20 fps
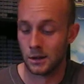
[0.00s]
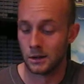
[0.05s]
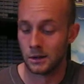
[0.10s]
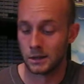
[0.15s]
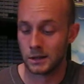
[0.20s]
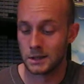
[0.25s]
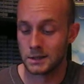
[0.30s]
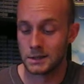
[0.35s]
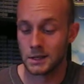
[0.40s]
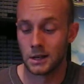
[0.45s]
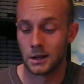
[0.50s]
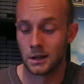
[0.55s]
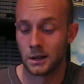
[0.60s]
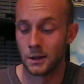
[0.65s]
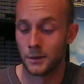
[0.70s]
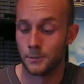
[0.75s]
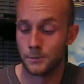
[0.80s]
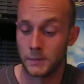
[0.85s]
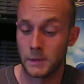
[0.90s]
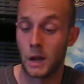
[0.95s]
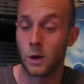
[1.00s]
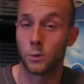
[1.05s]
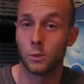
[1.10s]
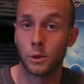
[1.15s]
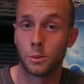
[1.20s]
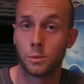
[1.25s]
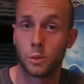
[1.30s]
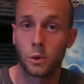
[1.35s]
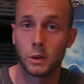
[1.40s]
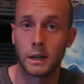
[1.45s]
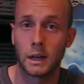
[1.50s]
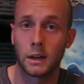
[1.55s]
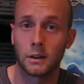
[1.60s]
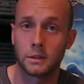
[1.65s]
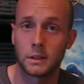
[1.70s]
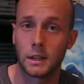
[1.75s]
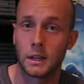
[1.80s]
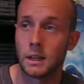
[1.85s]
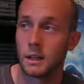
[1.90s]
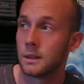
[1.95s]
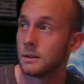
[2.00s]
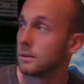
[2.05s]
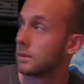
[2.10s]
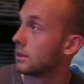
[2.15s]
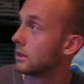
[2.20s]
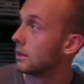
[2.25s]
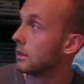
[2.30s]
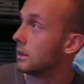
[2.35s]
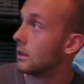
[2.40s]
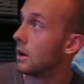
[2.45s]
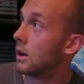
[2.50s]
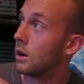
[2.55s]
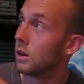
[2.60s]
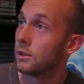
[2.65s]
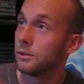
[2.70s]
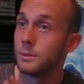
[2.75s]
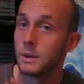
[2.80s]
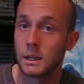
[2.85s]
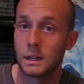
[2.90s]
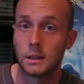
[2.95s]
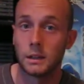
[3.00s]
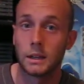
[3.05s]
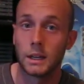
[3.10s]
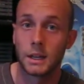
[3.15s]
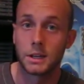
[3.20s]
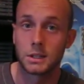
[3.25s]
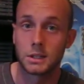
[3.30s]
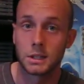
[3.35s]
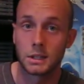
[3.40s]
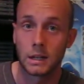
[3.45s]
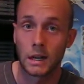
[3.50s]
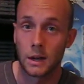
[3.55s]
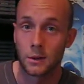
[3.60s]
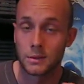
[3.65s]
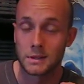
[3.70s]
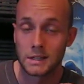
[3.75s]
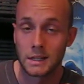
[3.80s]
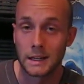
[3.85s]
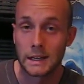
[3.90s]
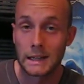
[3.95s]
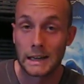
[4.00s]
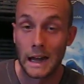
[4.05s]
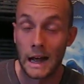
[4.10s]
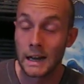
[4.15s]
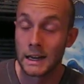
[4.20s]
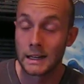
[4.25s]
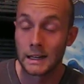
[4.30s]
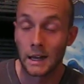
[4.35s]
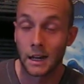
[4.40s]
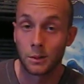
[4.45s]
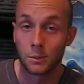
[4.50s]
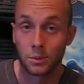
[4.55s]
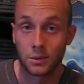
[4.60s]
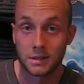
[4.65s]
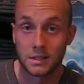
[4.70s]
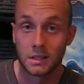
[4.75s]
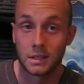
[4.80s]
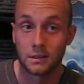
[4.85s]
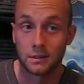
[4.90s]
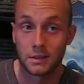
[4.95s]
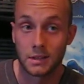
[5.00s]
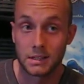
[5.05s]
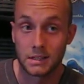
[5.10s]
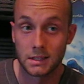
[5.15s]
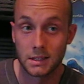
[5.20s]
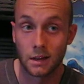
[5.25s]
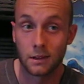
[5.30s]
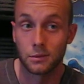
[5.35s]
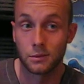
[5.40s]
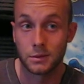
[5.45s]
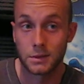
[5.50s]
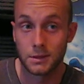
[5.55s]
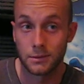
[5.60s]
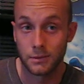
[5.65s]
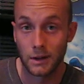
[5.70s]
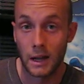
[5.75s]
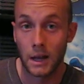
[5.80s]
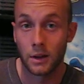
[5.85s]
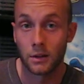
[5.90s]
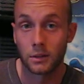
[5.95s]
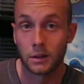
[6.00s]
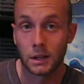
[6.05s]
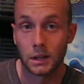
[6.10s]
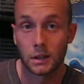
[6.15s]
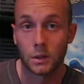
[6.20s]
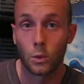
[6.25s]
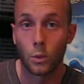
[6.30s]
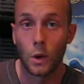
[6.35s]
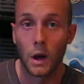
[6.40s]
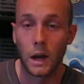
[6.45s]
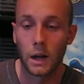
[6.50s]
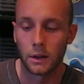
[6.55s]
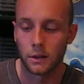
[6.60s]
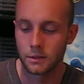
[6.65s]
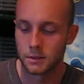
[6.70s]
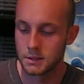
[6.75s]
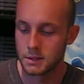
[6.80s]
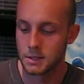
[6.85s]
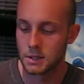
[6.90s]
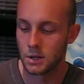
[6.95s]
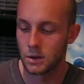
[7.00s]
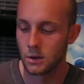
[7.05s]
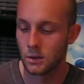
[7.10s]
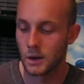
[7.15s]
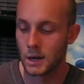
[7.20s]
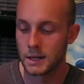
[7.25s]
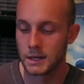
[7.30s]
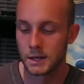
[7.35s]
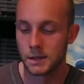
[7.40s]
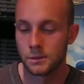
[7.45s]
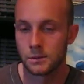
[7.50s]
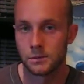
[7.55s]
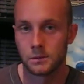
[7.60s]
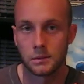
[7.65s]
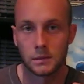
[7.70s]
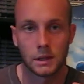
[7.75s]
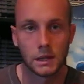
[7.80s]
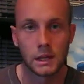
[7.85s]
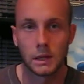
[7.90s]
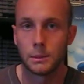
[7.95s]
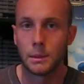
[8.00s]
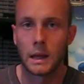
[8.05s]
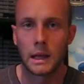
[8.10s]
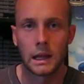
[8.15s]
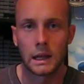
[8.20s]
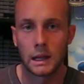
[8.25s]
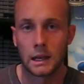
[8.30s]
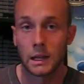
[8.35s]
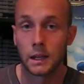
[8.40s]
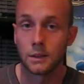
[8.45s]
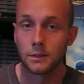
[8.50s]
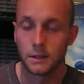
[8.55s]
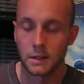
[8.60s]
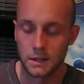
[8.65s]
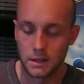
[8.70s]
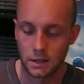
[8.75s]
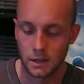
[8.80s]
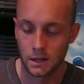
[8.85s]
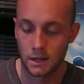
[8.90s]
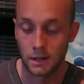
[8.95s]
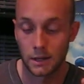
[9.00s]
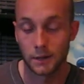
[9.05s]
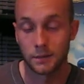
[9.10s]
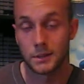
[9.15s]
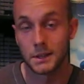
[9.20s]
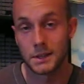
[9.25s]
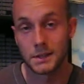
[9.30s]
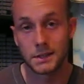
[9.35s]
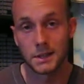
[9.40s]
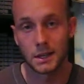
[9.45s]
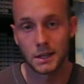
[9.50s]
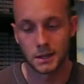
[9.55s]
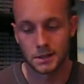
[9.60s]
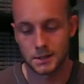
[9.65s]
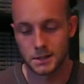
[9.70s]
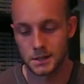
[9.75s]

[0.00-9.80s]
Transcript: Because I will point out that all of my collection, I would say 99% of the stuff was found in the wild. So I didn't eBay any of these things.